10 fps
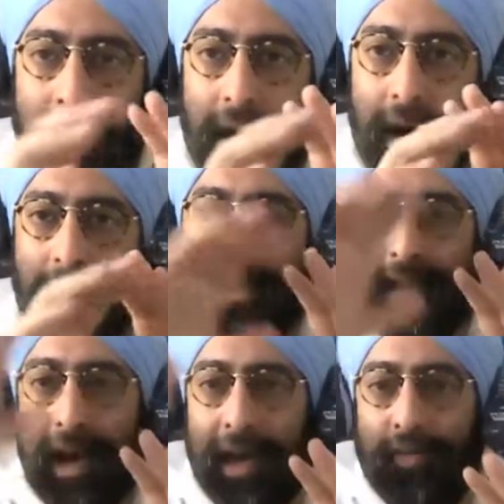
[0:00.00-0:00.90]
are his
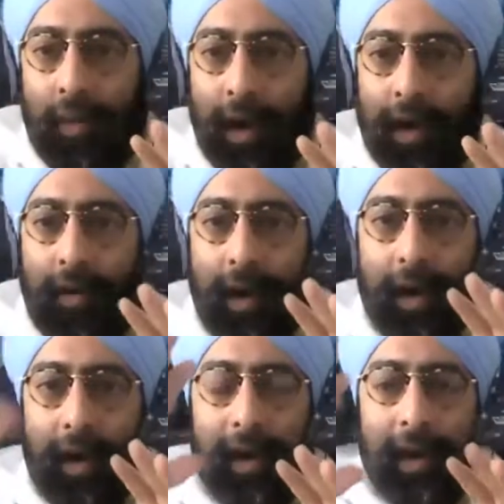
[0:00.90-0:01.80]
eyes
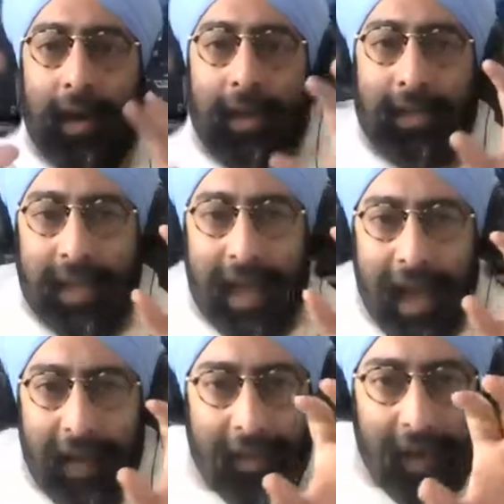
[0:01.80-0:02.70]
wandering? Does he
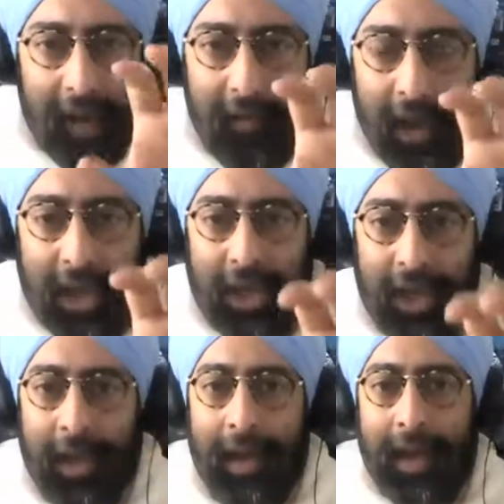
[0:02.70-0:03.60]
have the
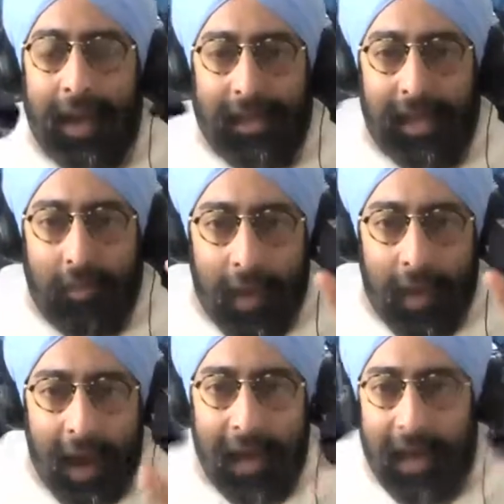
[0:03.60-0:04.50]
conviction? Is he
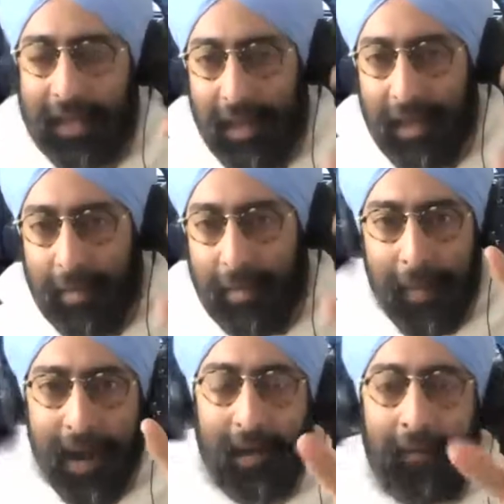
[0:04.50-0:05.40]
ready? Is he
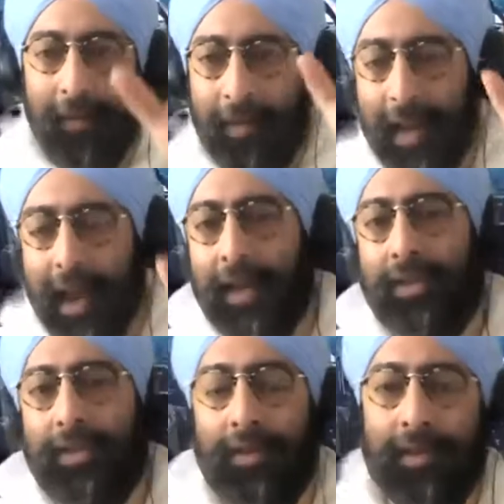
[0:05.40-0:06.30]
prepared for the
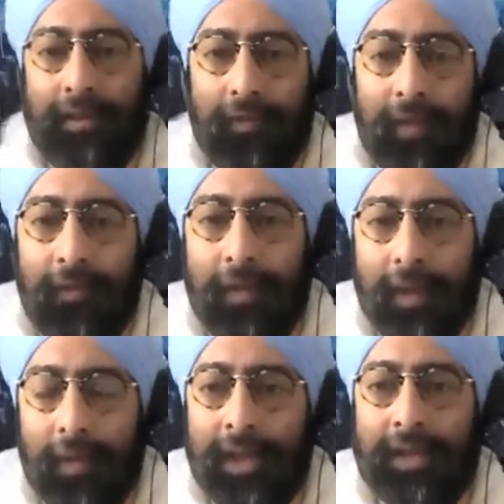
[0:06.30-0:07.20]
answers for the
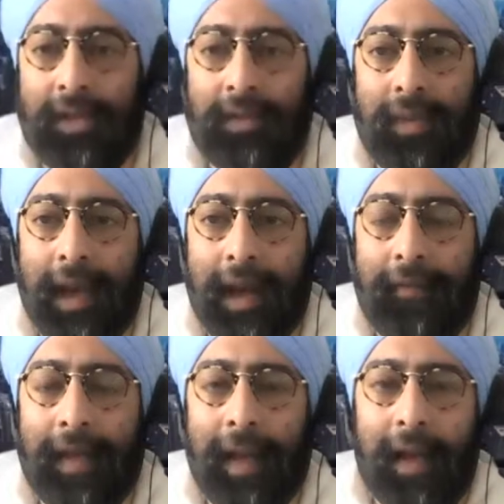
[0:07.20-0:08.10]
questions we
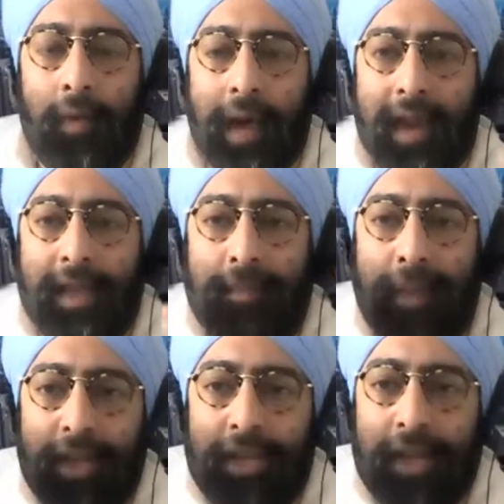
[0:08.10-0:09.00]
have? When he's
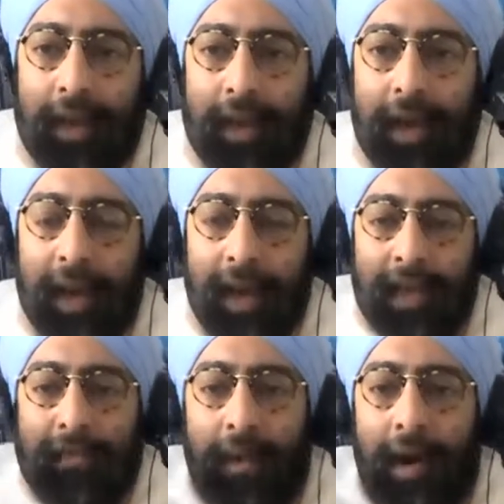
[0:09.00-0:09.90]
pitching,
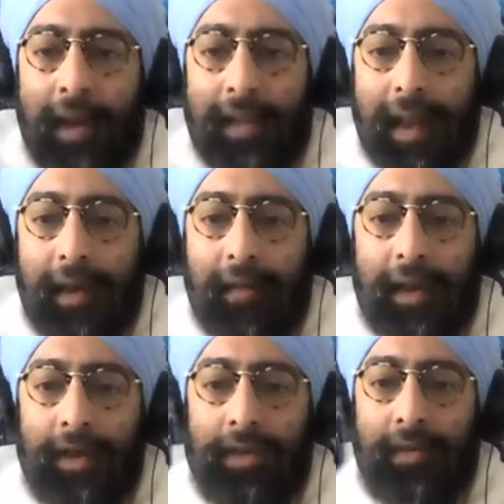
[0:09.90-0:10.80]
his body
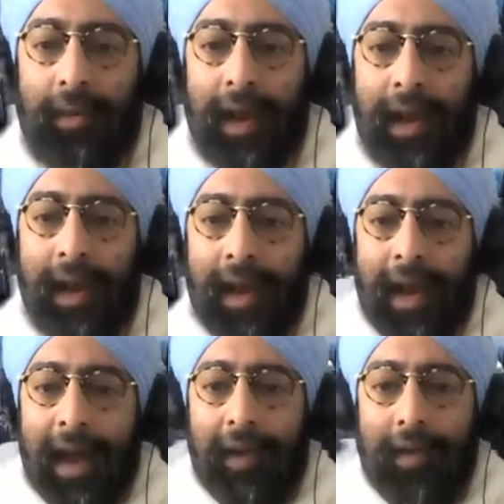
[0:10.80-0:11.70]
language, right?
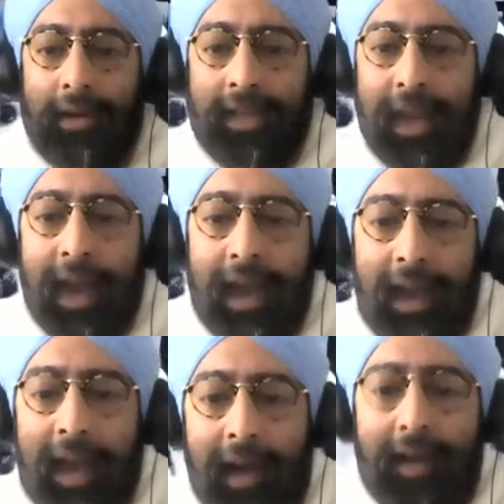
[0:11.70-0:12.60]
How you're
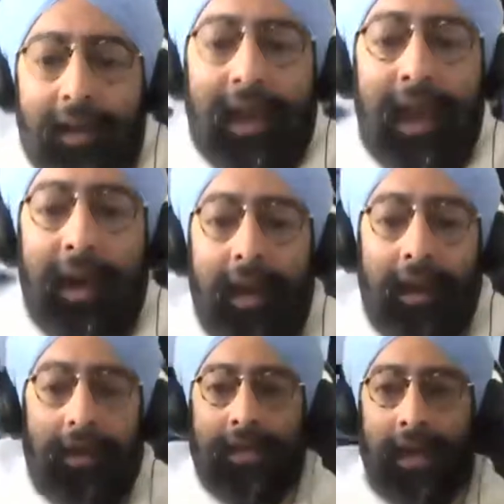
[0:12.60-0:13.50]
standing, how you're carrying
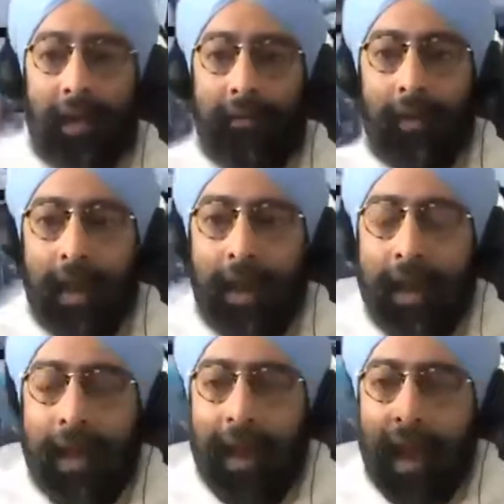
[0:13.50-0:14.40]
yourself, right?
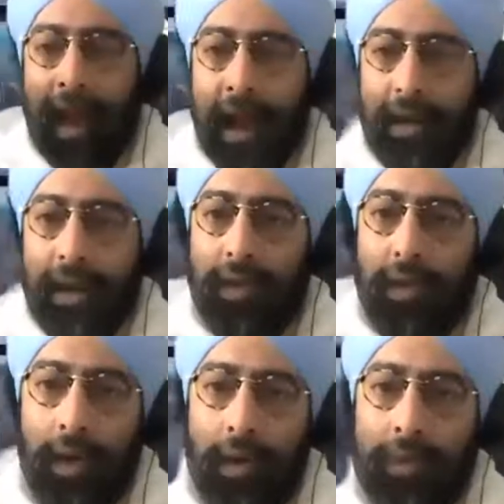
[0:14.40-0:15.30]
How do
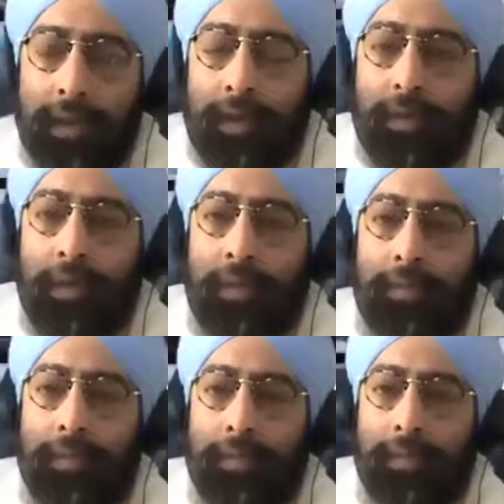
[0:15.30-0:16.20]
you own the
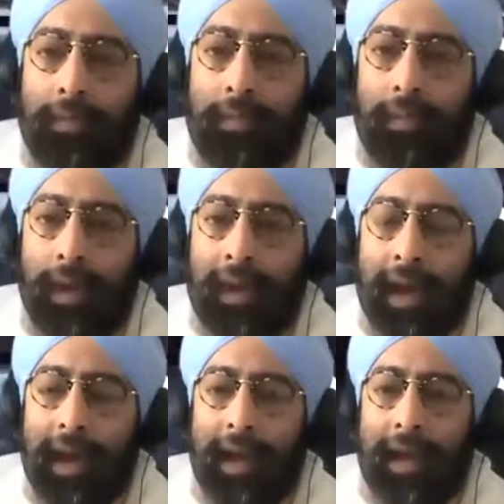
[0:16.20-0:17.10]
room?
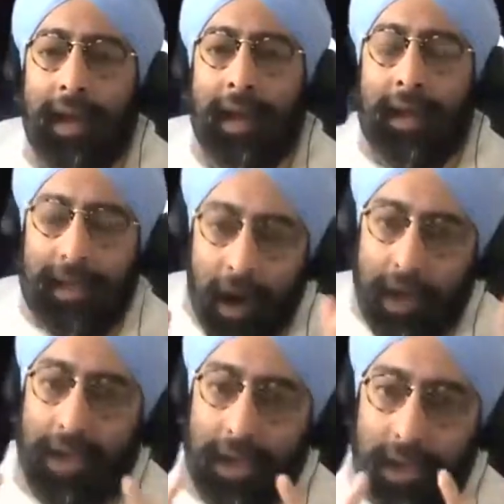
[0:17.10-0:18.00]
Okay. It's
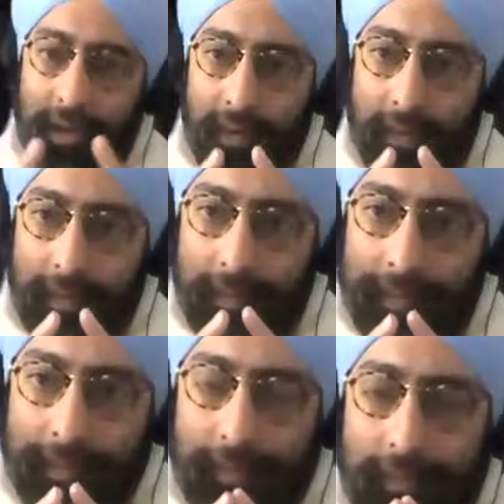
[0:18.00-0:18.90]
hard to do.
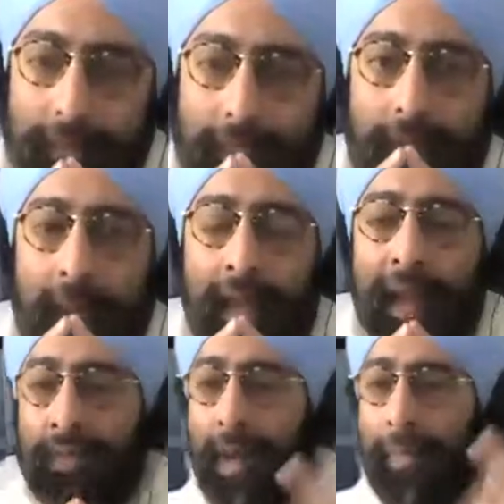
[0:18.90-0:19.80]

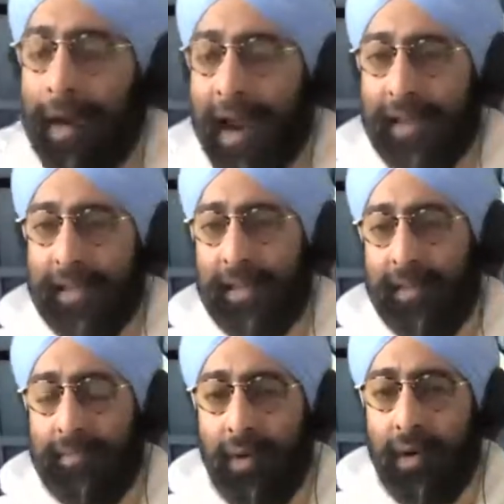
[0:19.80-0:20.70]
That's why practice is
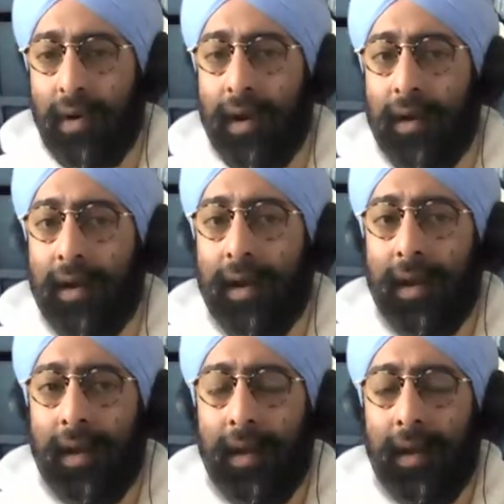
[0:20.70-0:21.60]
important.
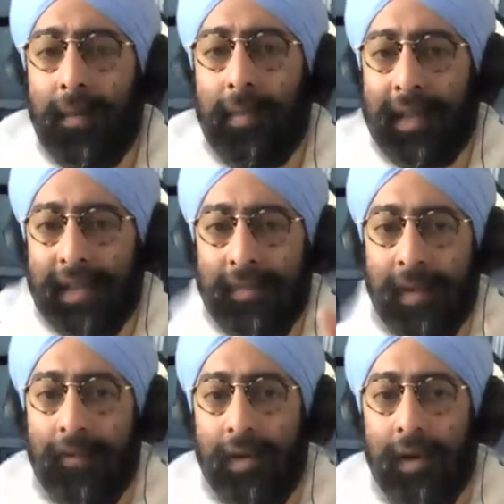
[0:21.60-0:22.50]
But that's
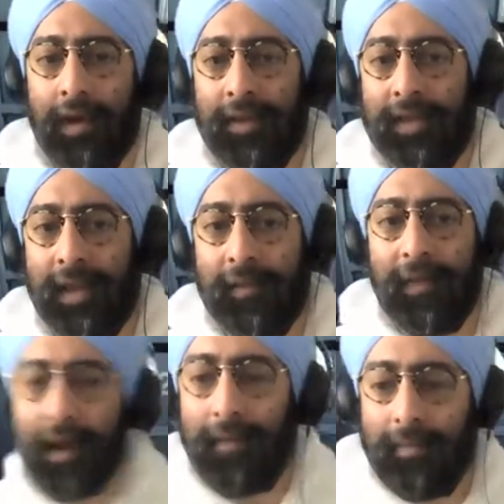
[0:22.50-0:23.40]
my view on your stuff,
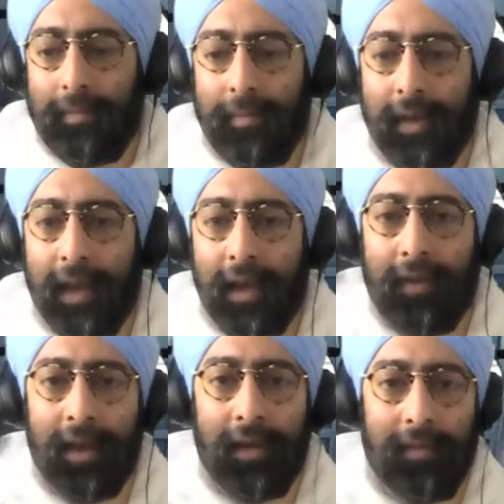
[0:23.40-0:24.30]
right? Nalay,
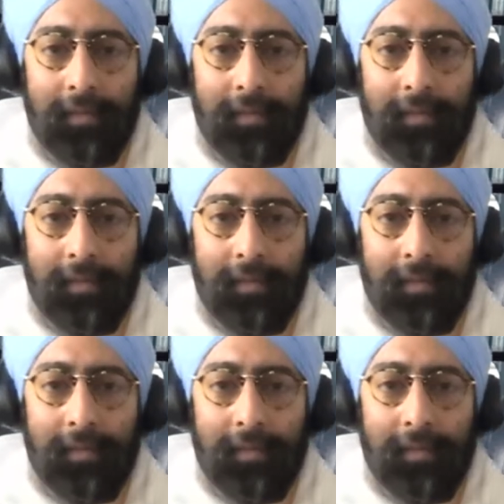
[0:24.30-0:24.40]
over to you.